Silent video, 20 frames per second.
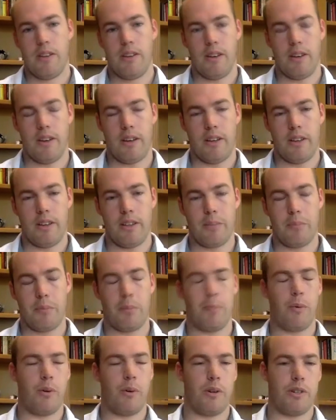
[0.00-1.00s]
The
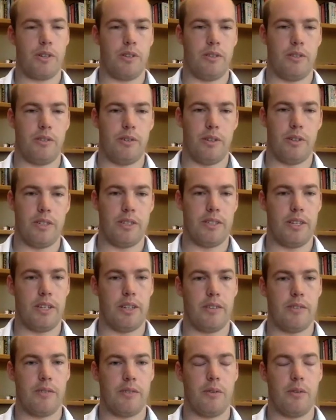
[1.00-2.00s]
proportional
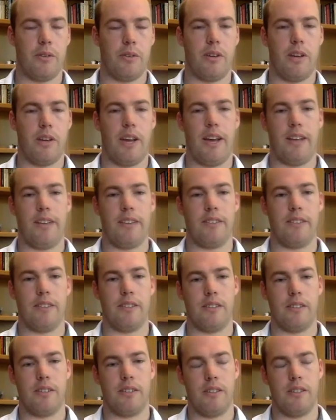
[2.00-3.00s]
joystick controller has
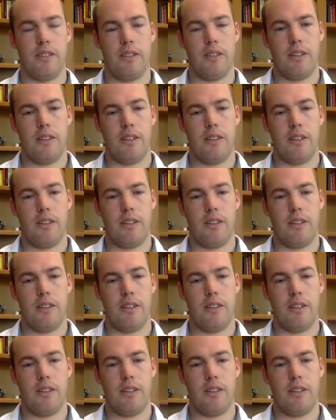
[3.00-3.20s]
a